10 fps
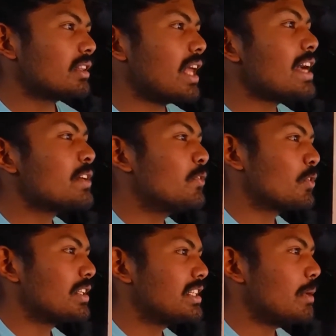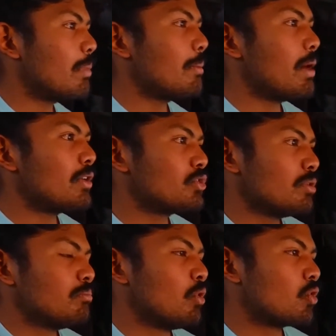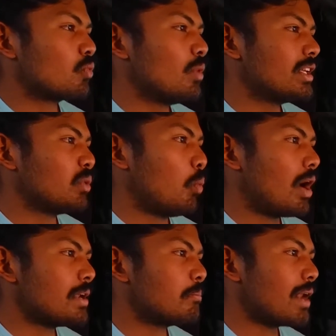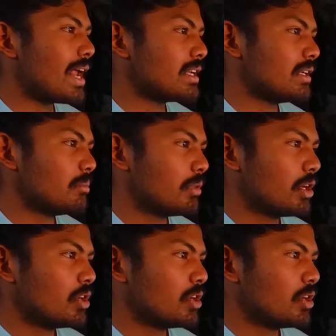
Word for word: Thank for the tip about your ball worth one platinum.